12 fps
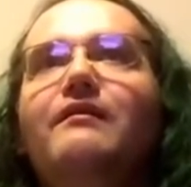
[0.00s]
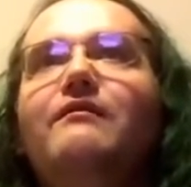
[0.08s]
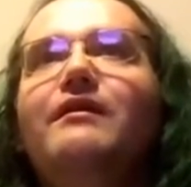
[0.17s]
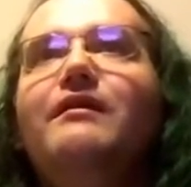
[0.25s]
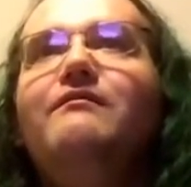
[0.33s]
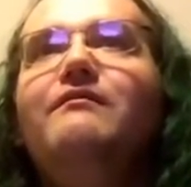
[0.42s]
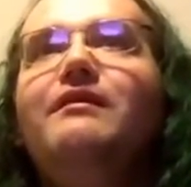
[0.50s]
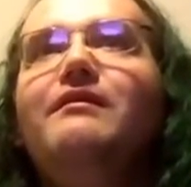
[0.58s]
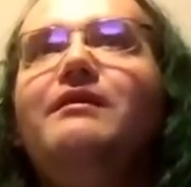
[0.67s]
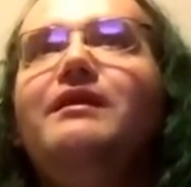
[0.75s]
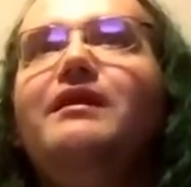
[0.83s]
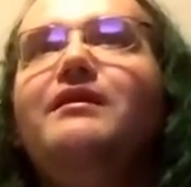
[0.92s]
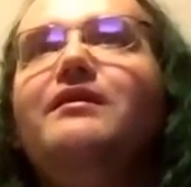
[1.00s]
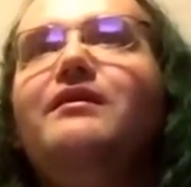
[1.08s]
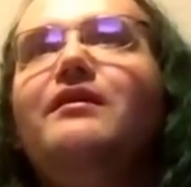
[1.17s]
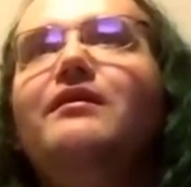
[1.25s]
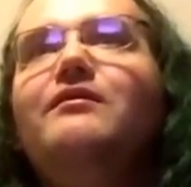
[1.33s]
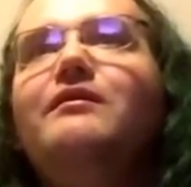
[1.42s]
We're we get
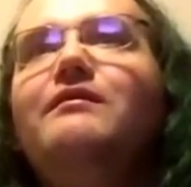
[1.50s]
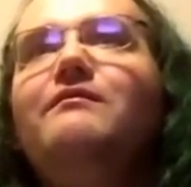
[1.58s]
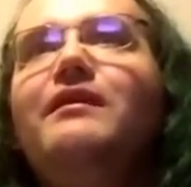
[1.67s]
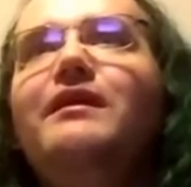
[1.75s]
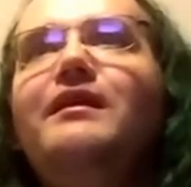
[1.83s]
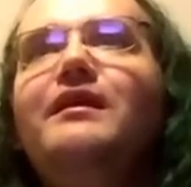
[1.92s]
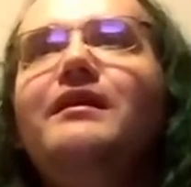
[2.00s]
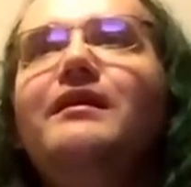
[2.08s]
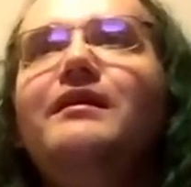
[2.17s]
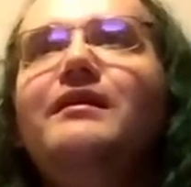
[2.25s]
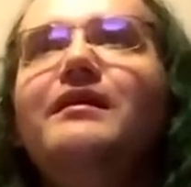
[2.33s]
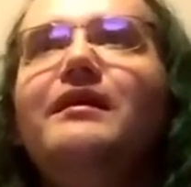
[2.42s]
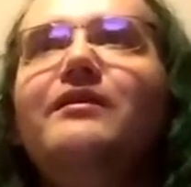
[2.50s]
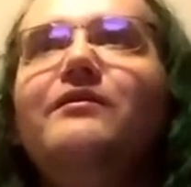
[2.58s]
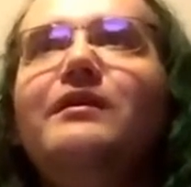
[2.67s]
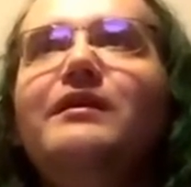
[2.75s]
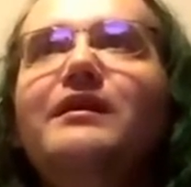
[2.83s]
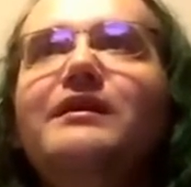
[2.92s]
going when the
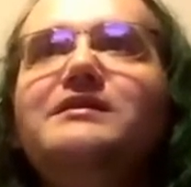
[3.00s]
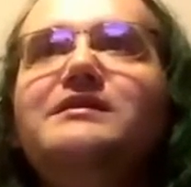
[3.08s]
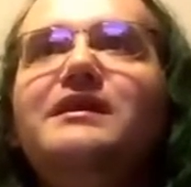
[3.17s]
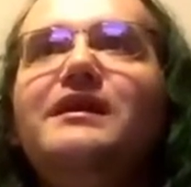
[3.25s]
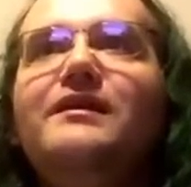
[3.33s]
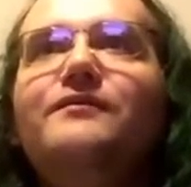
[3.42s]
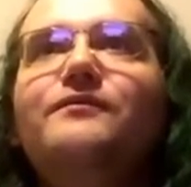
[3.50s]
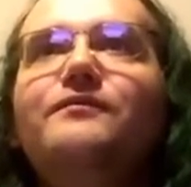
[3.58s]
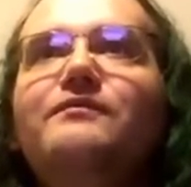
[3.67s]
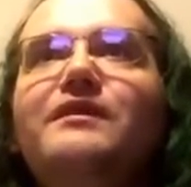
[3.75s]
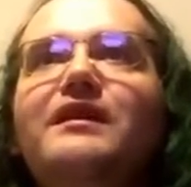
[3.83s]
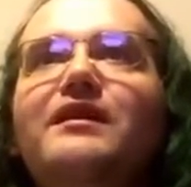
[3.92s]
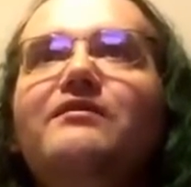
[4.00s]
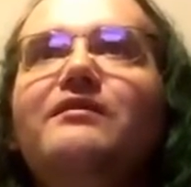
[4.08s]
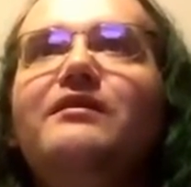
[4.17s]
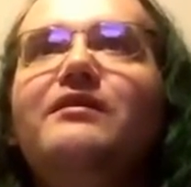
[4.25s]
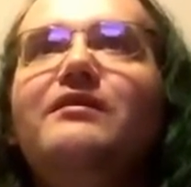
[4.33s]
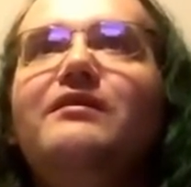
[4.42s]
going gets tough. We know
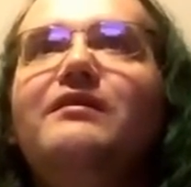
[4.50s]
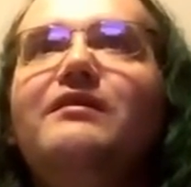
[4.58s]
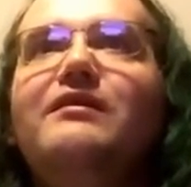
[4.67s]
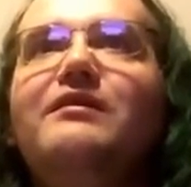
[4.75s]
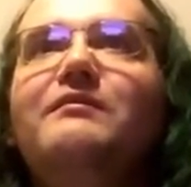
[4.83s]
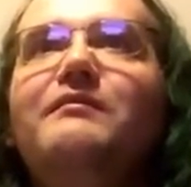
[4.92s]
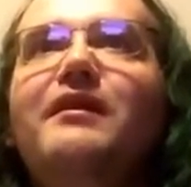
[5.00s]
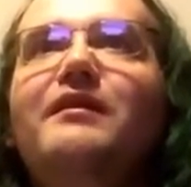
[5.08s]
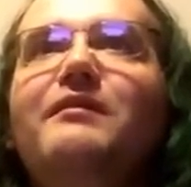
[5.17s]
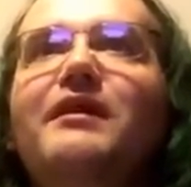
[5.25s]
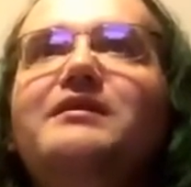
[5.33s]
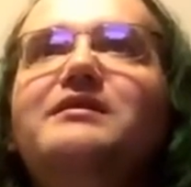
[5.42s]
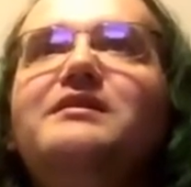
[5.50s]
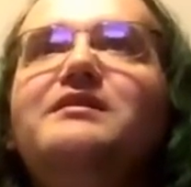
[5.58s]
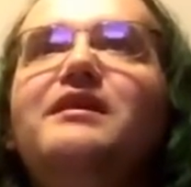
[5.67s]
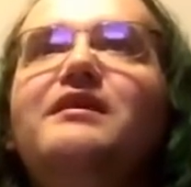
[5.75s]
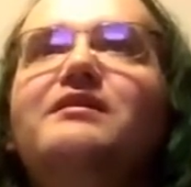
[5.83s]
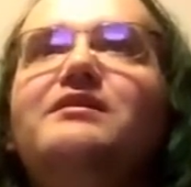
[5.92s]
we're, the are we're,
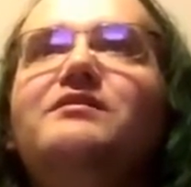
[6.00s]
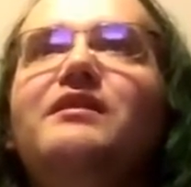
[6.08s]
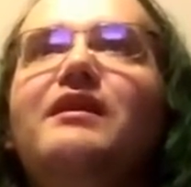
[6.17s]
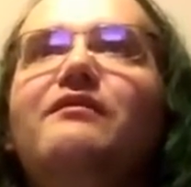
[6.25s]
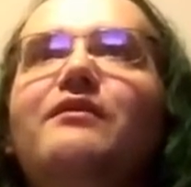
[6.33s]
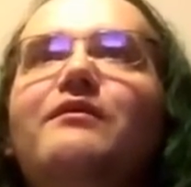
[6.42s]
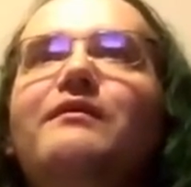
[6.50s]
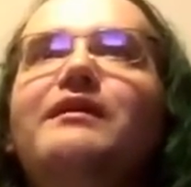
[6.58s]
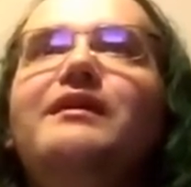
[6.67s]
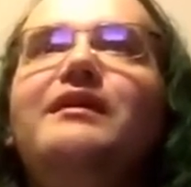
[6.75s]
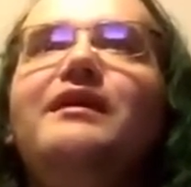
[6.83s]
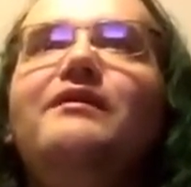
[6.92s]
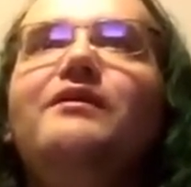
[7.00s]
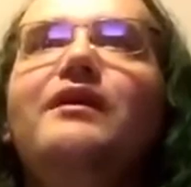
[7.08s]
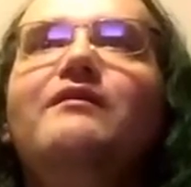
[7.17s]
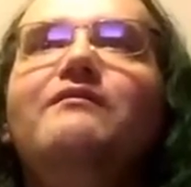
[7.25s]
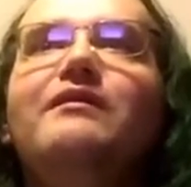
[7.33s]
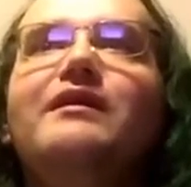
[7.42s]
we're, we're, we're, enough.
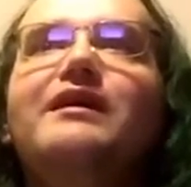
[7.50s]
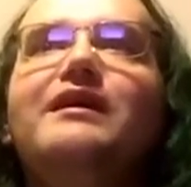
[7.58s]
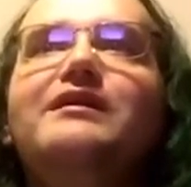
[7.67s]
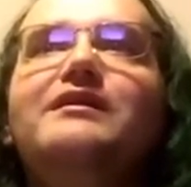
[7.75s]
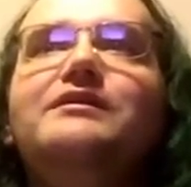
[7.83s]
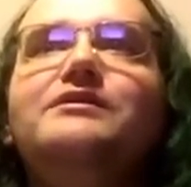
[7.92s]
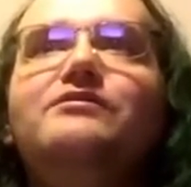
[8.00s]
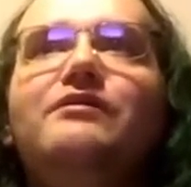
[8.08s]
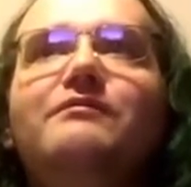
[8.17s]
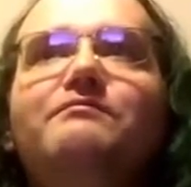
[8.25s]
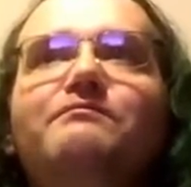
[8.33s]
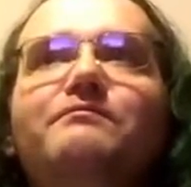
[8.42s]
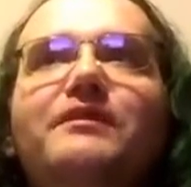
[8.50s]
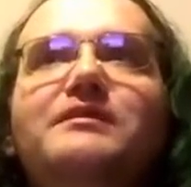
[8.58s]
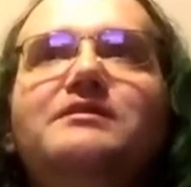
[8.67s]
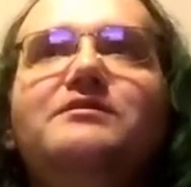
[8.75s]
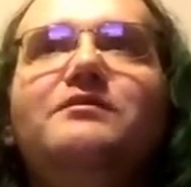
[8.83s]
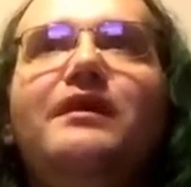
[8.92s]
We're kinda short,
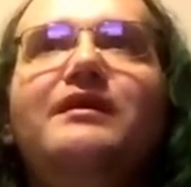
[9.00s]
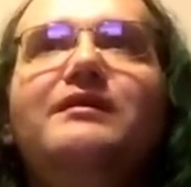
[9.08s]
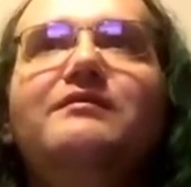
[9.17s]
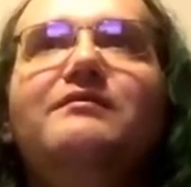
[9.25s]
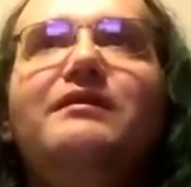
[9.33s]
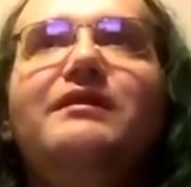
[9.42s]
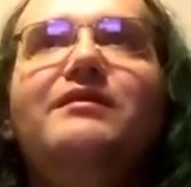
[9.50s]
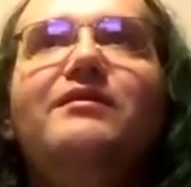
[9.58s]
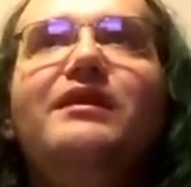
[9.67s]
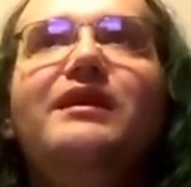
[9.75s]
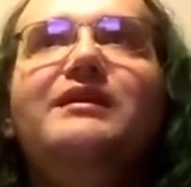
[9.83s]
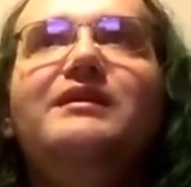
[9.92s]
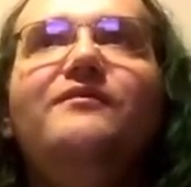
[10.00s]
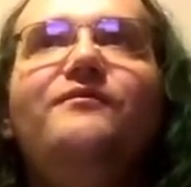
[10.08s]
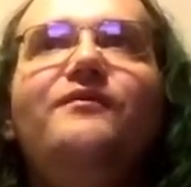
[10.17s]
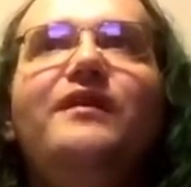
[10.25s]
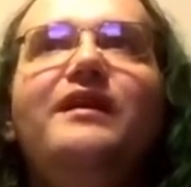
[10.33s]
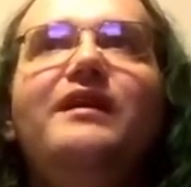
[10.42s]
but so what? We don't get
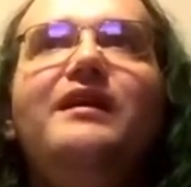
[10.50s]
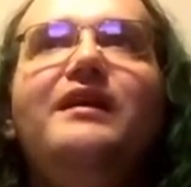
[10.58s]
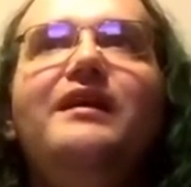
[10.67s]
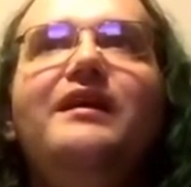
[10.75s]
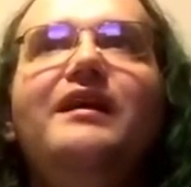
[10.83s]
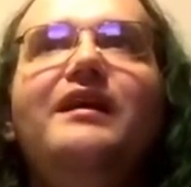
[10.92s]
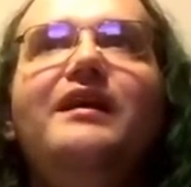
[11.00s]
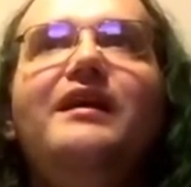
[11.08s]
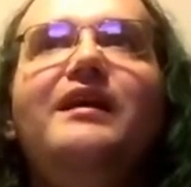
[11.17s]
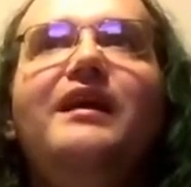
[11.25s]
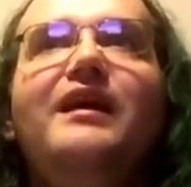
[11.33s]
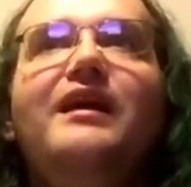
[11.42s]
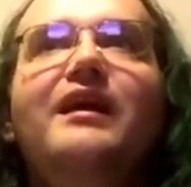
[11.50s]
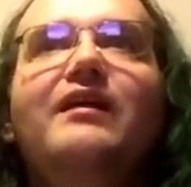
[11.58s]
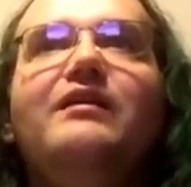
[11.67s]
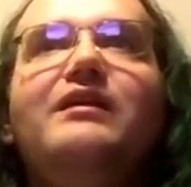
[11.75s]
defeated.